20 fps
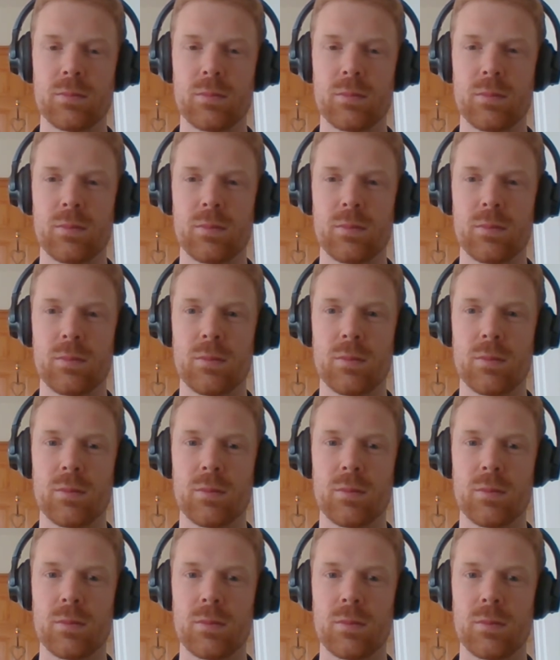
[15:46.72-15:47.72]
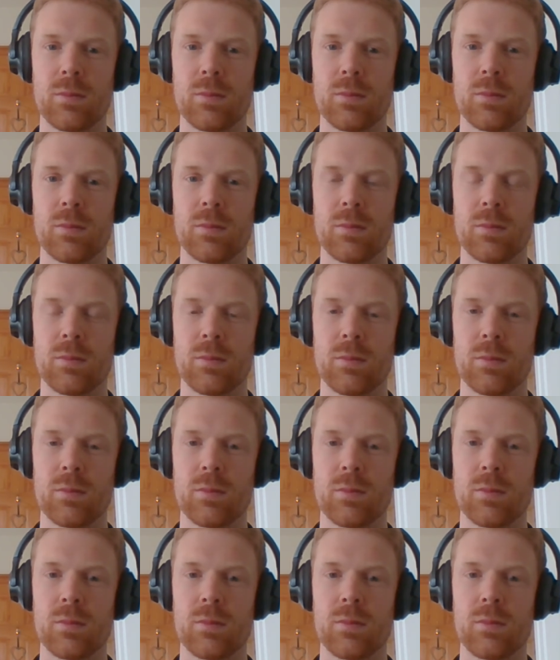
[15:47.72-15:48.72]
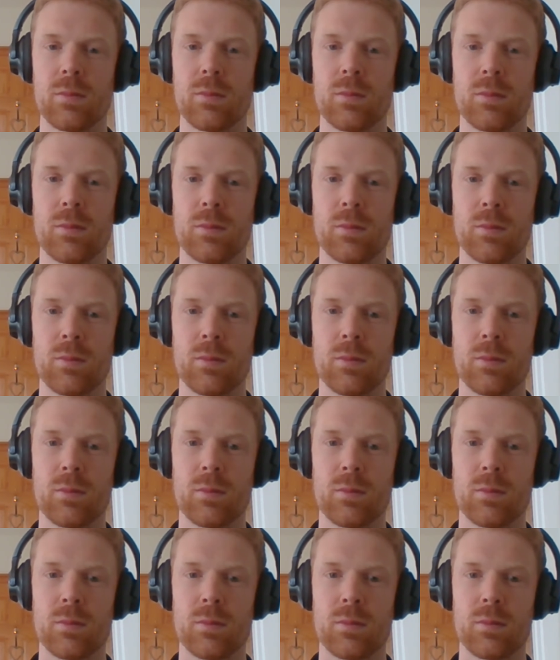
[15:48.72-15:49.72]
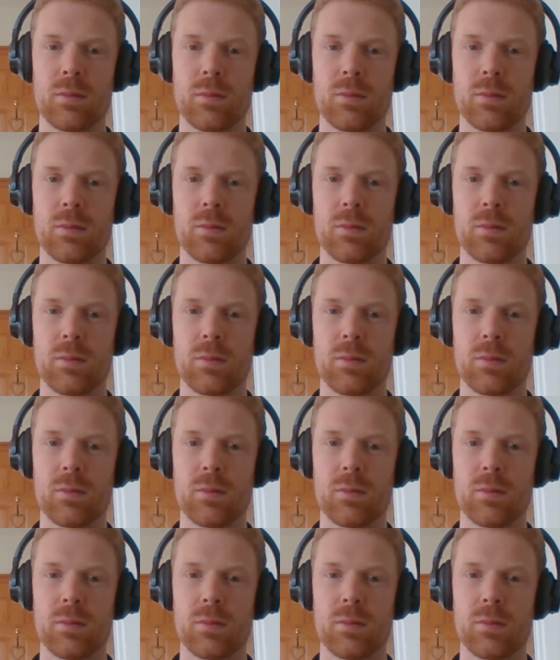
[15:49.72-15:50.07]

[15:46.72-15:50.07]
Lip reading: [no speech]